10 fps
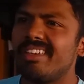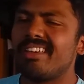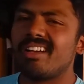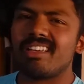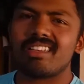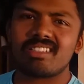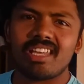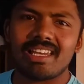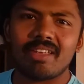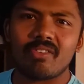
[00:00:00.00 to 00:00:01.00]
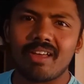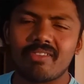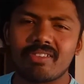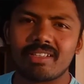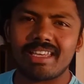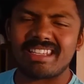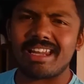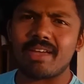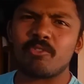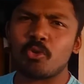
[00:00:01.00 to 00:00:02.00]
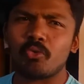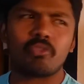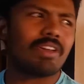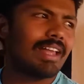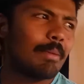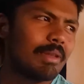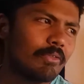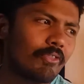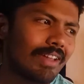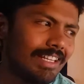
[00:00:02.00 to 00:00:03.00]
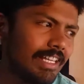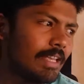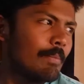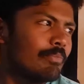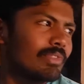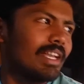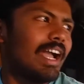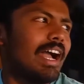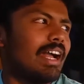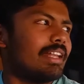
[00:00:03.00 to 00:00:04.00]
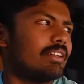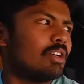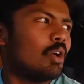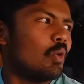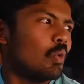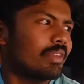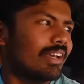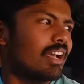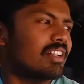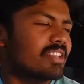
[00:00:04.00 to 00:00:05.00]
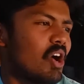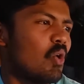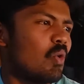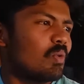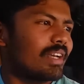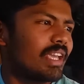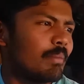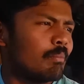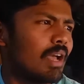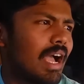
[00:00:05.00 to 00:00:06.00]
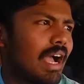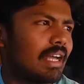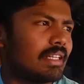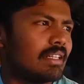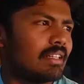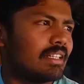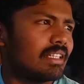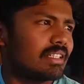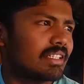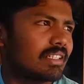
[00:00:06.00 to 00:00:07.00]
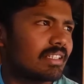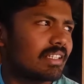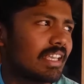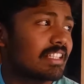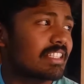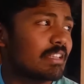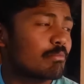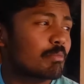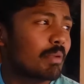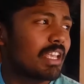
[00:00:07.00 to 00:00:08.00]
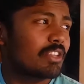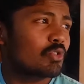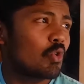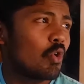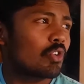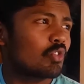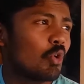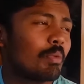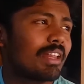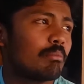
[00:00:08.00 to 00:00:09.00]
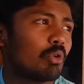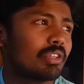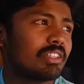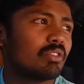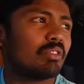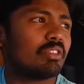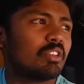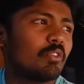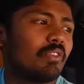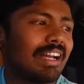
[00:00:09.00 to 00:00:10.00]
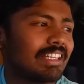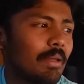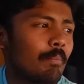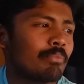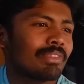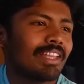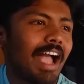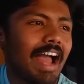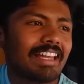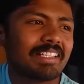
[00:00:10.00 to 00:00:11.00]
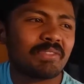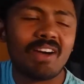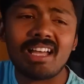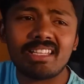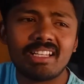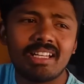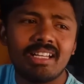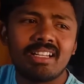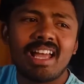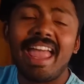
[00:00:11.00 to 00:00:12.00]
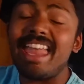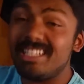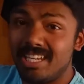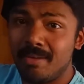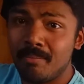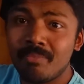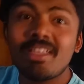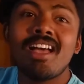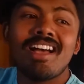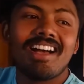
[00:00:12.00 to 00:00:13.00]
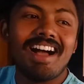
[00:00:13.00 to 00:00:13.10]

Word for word: yeah, I guess he live life, his life too free, I mean freely and all the girls are over him and he seems pretty strong. Nobody bothered to, you know, fight him. And his father hate him.